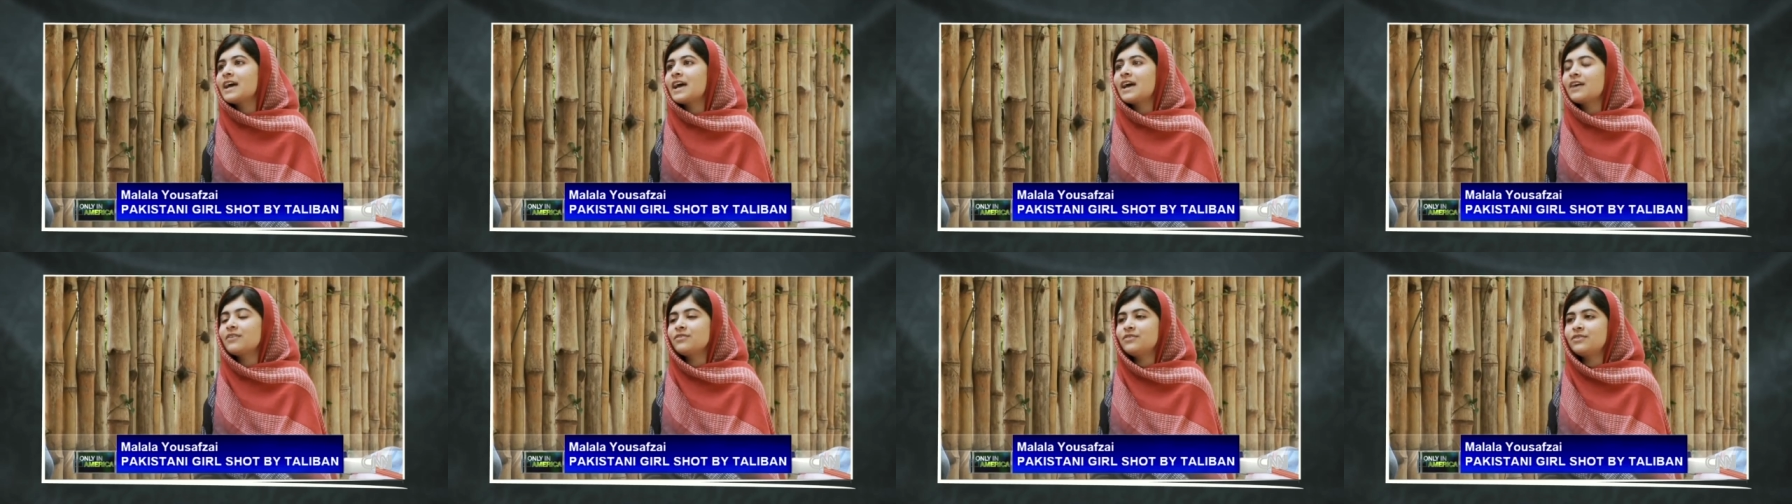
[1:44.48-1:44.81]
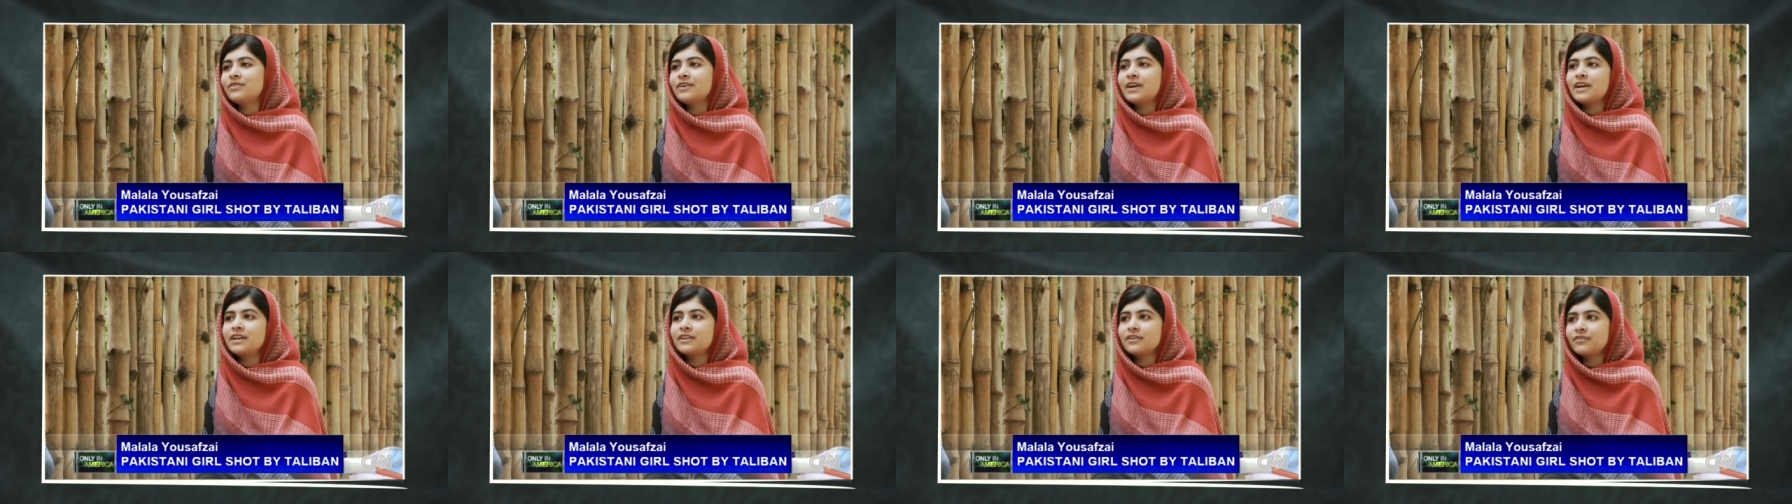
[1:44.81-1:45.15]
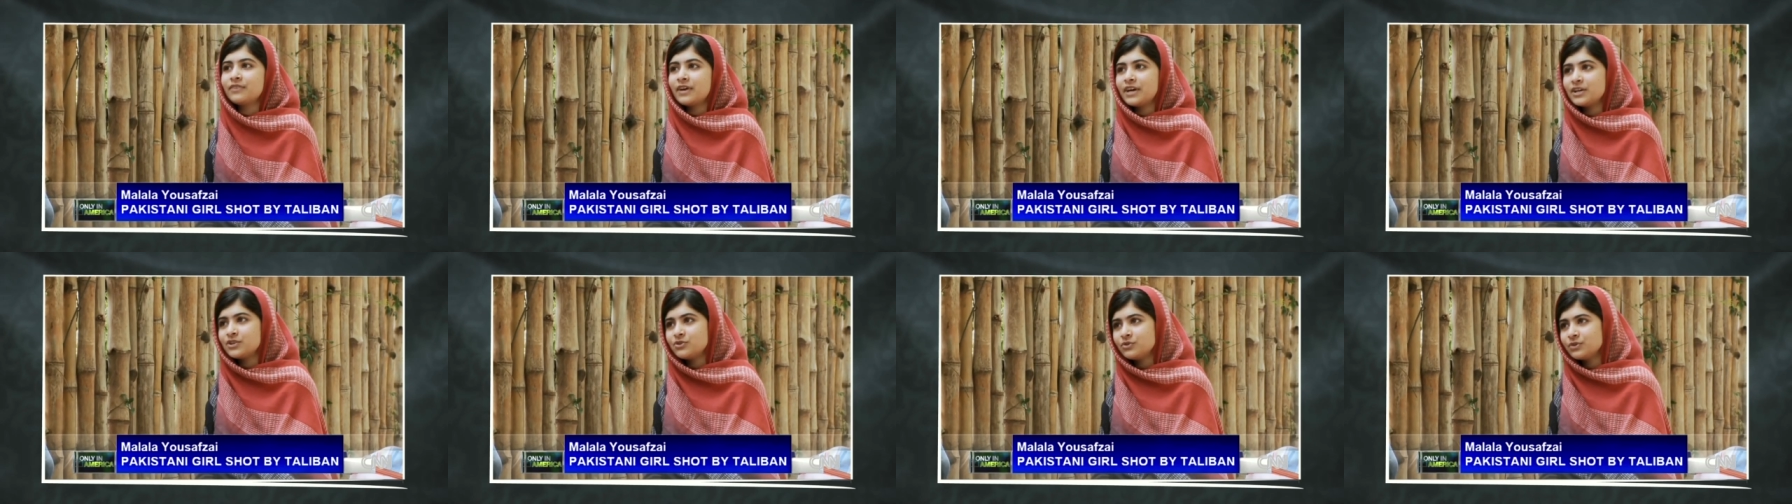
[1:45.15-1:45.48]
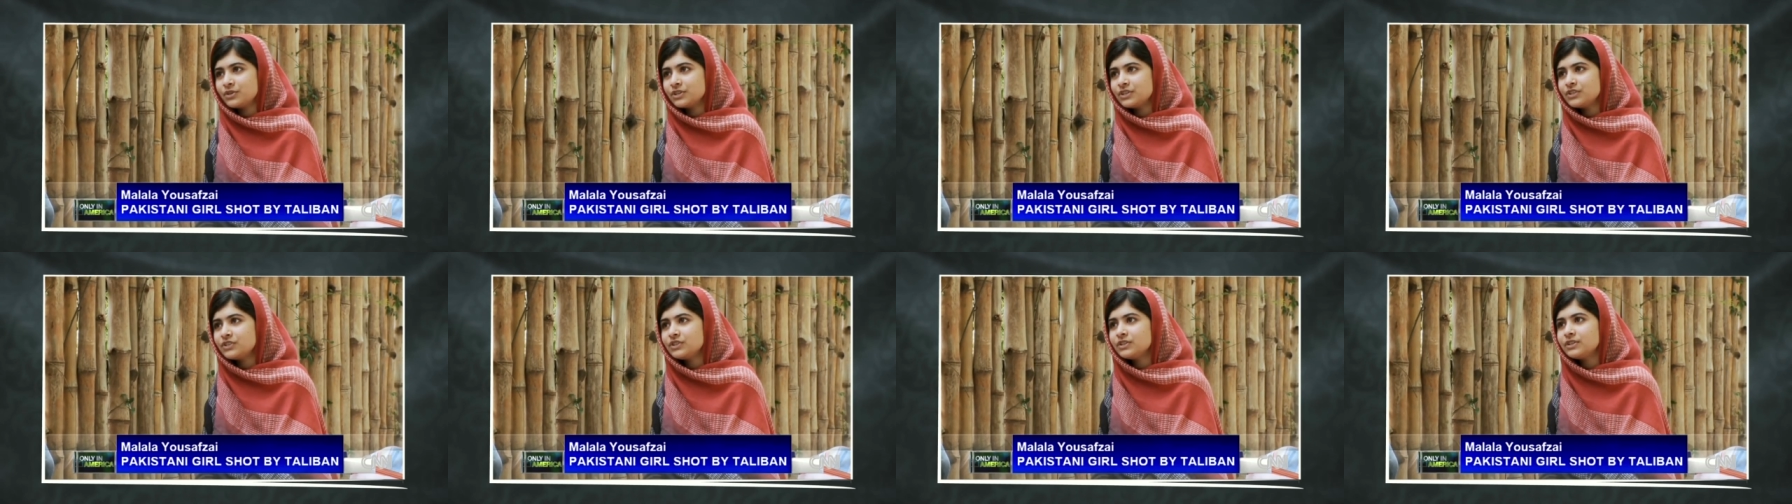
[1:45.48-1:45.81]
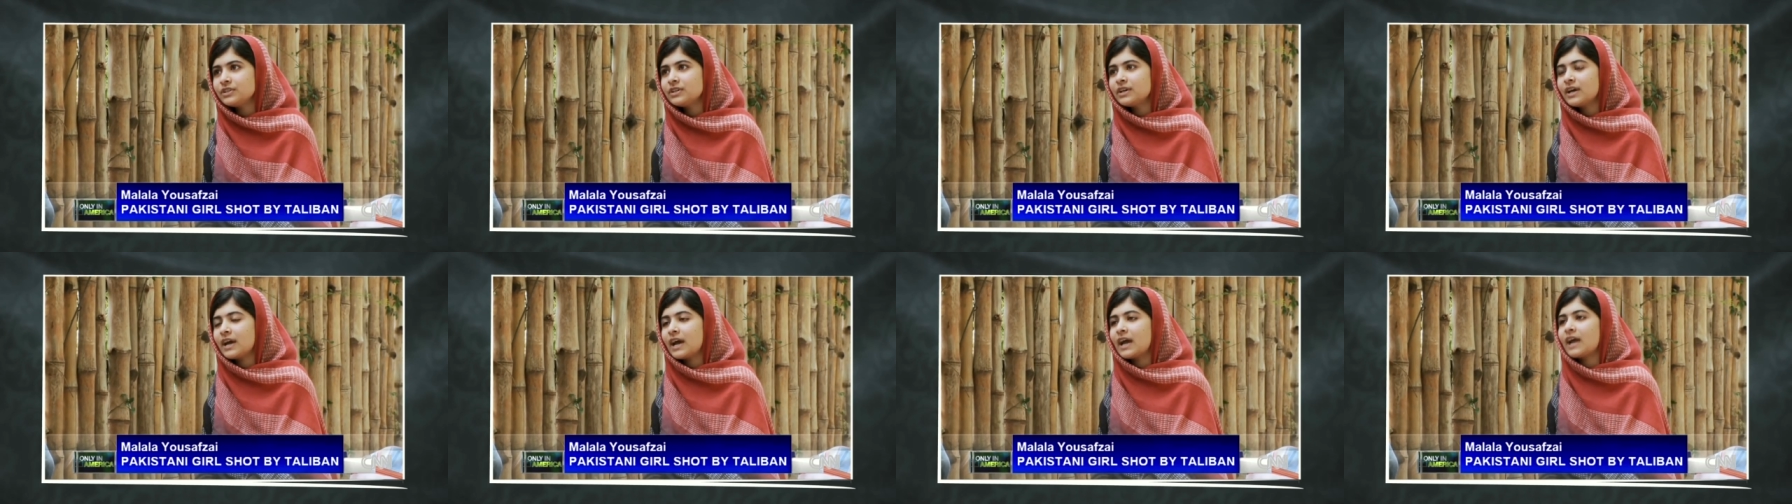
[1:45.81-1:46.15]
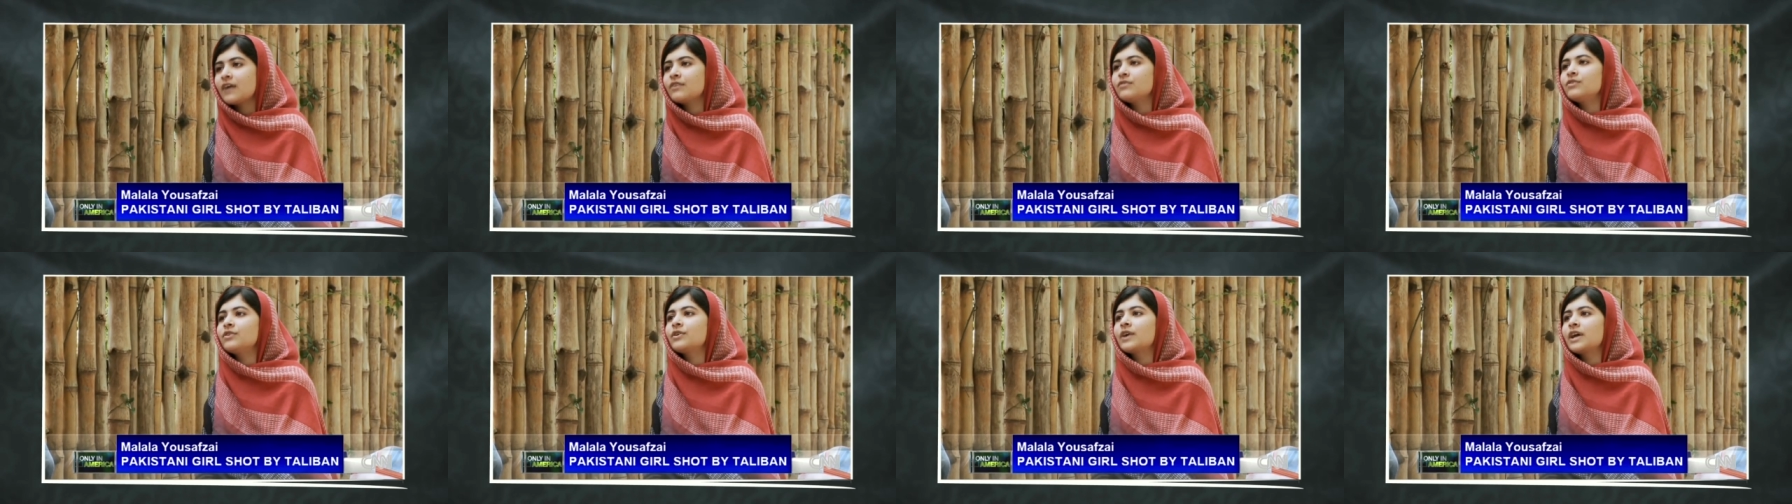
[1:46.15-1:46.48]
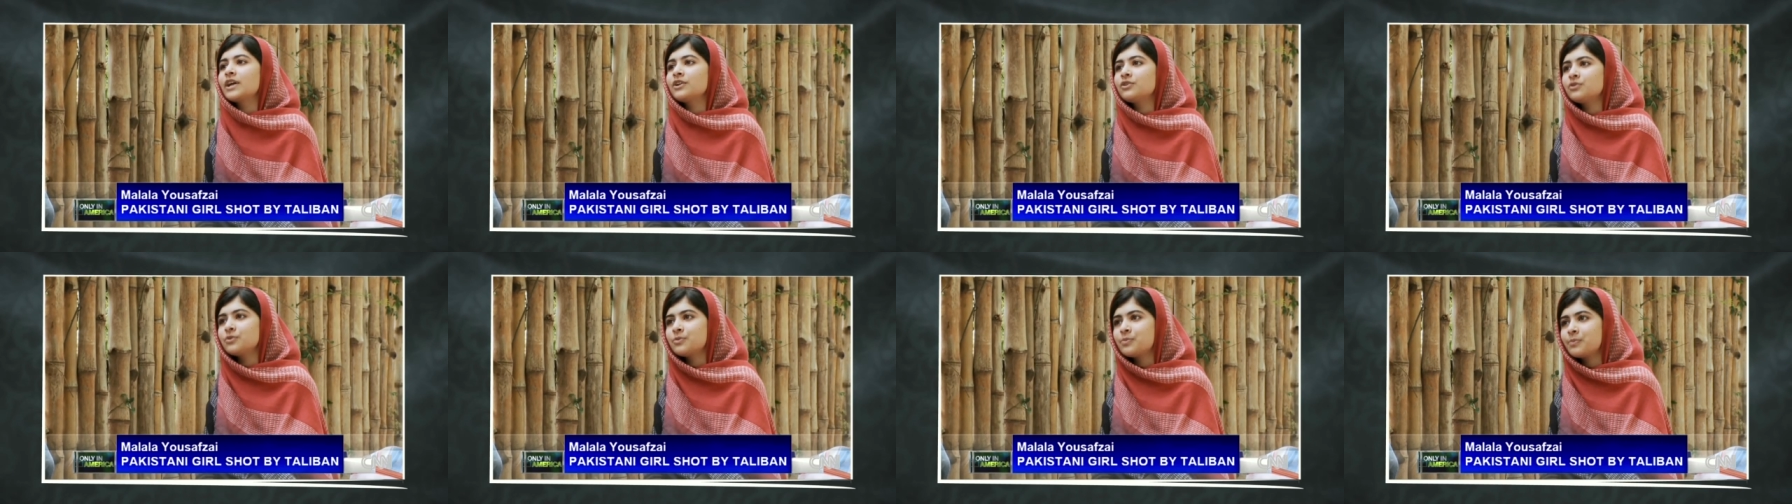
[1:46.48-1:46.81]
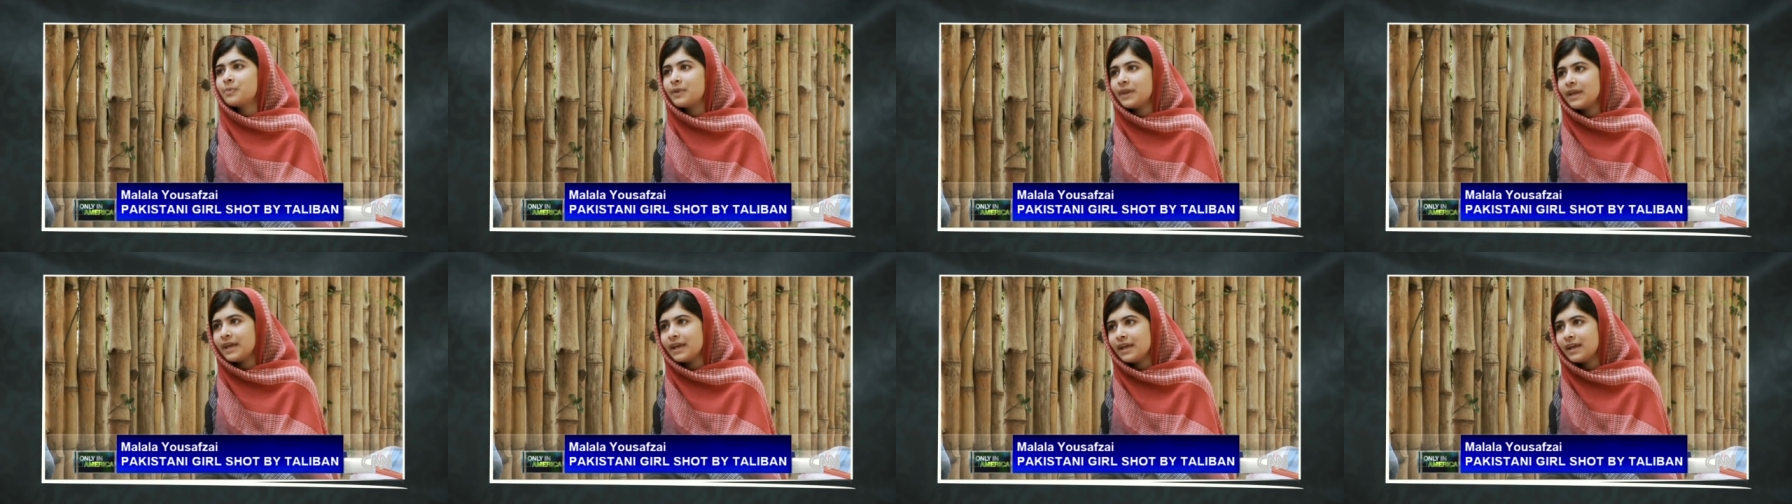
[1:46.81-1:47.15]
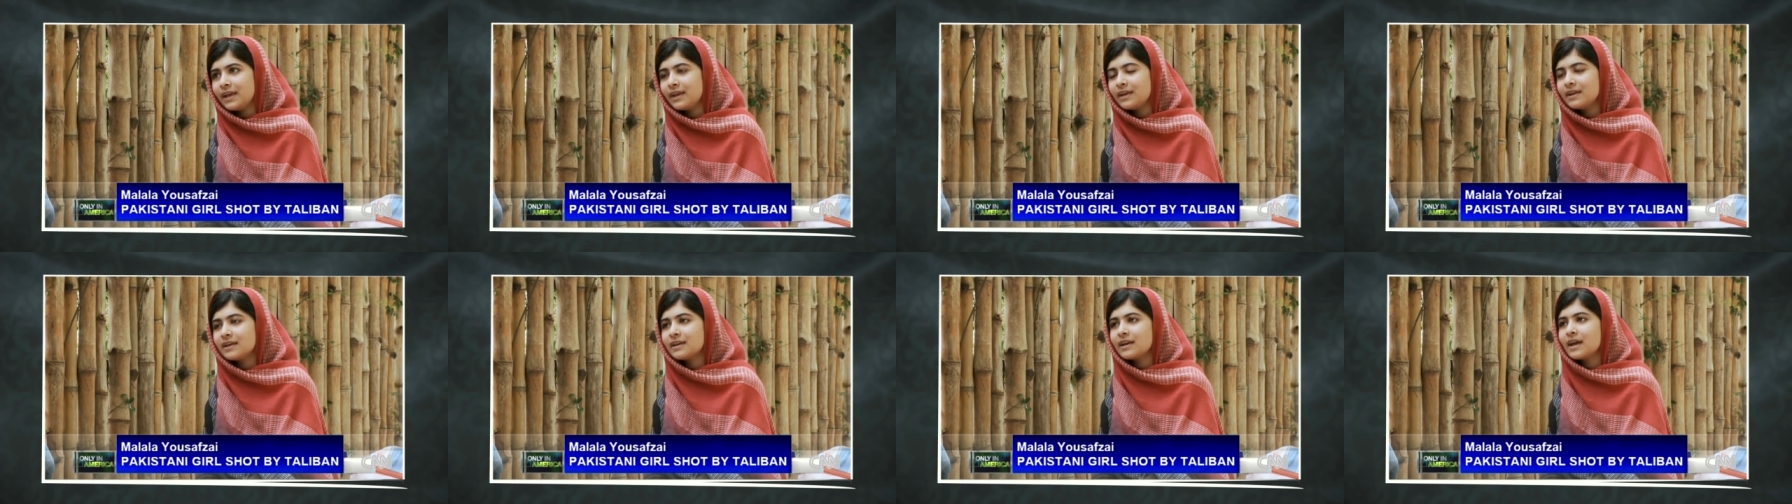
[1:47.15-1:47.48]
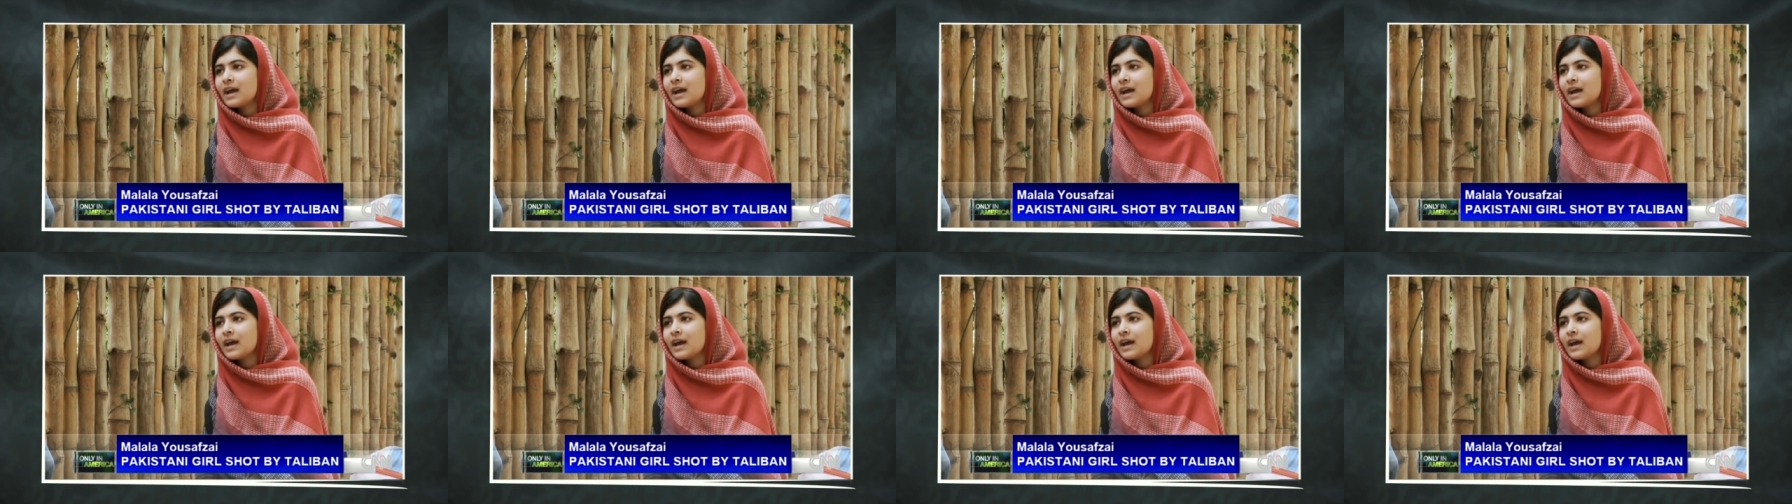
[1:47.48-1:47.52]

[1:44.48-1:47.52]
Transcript: I have the right of education, I have the right to play,